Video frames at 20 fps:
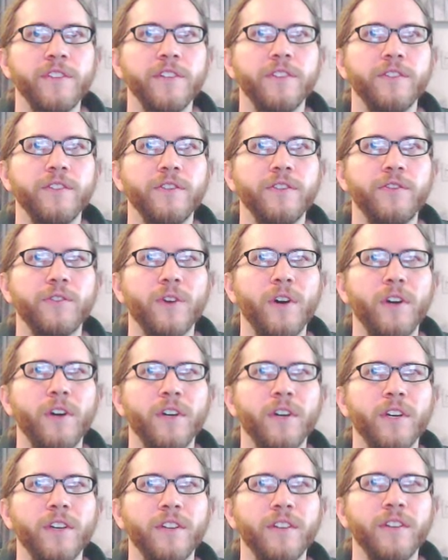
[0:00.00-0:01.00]
drug
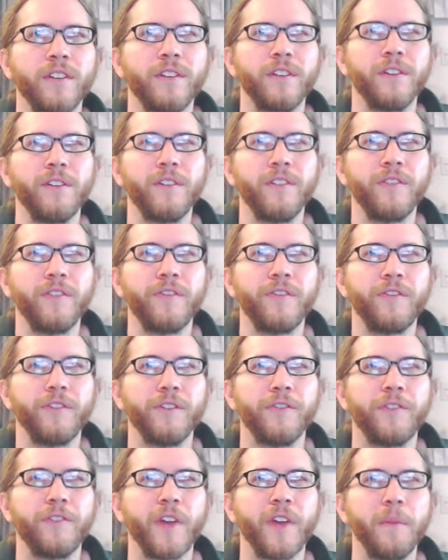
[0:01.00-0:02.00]
for
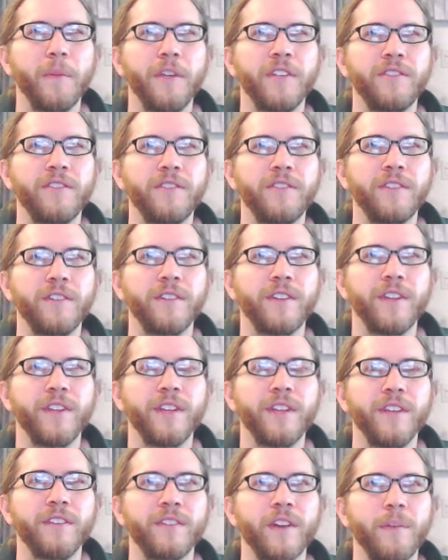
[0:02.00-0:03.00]
feminist
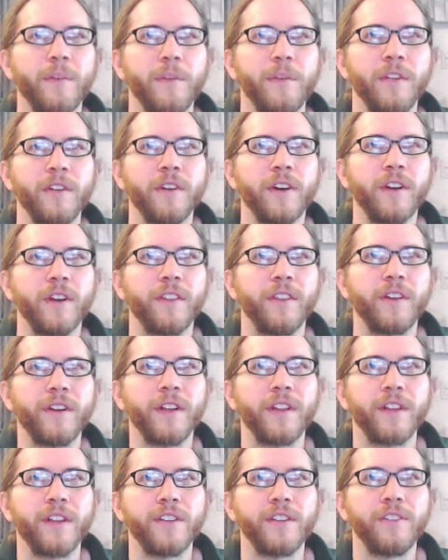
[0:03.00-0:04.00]
things. I mean, I thought I
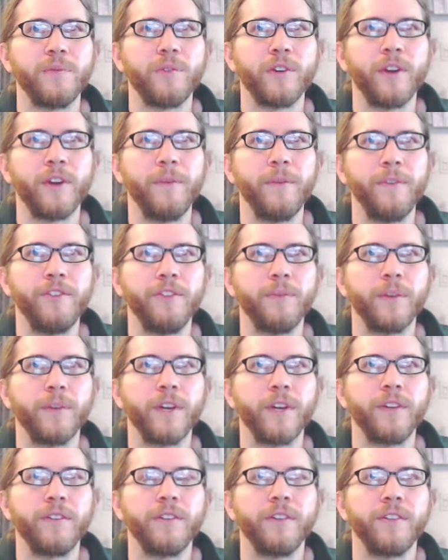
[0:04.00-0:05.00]
liked you more, Amy Schumer. I
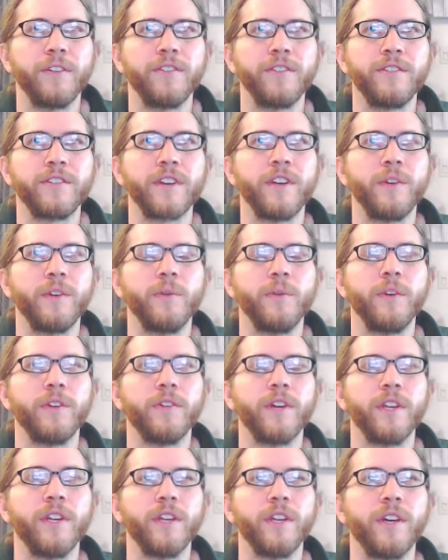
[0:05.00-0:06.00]
don't know. This is kind of weird
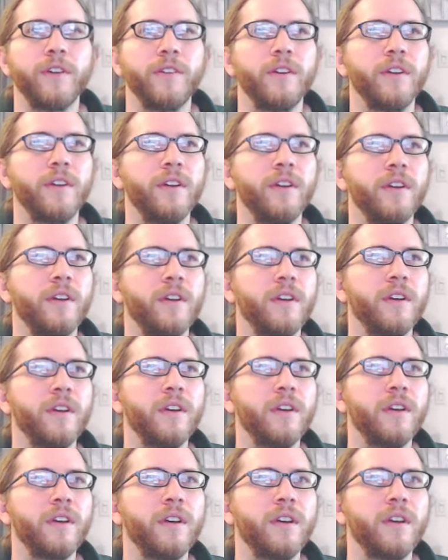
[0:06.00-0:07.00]
right now.
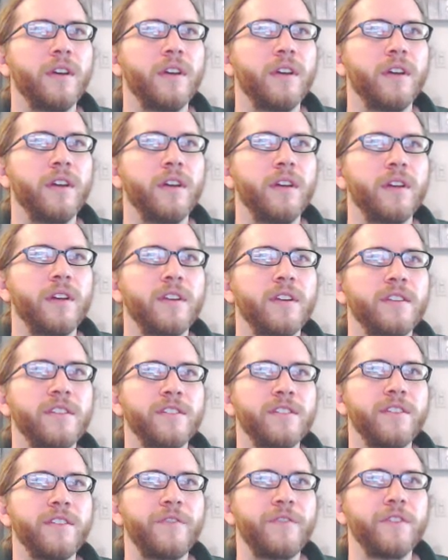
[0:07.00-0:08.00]
Because this is
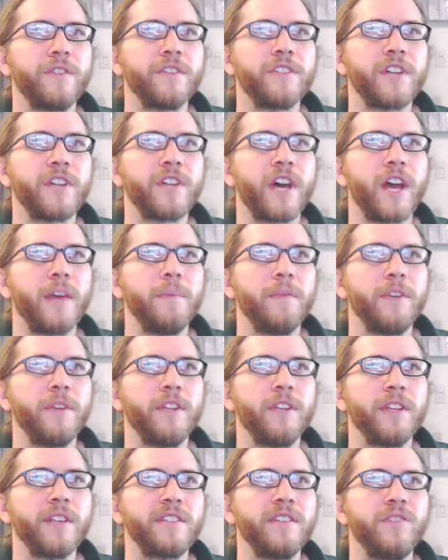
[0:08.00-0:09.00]
the first time,
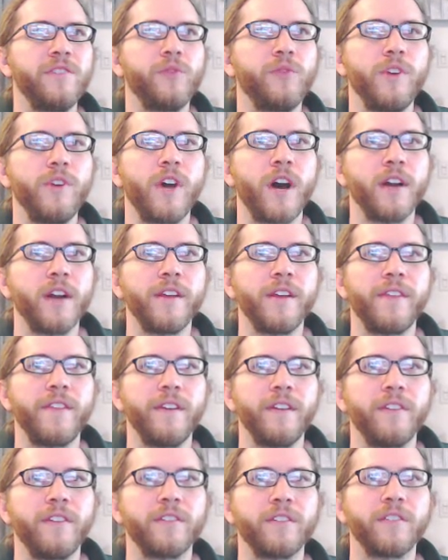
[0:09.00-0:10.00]
unless these Rihanna
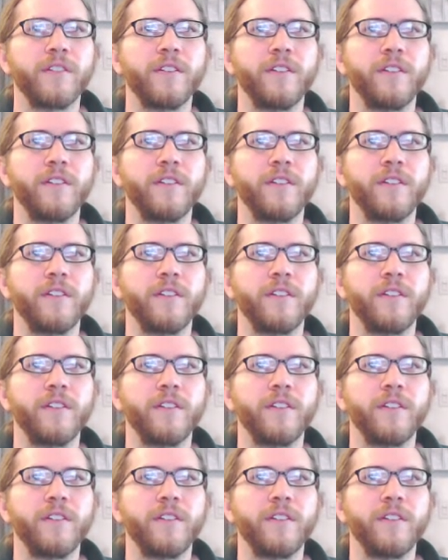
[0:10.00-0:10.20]
things are all